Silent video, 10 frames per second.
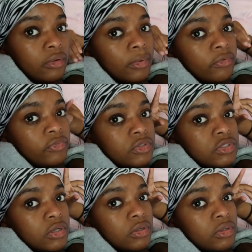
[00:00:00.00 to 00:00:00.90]
on, but I'm gonna
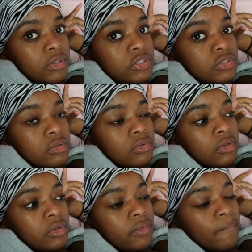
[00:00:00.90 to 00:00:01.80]
turn a
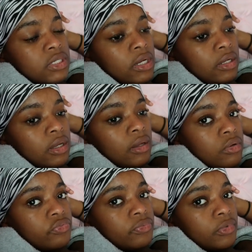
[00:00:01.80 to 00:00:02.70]
show on, take a
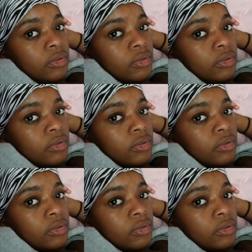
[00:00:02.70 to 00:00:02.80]
nap, go from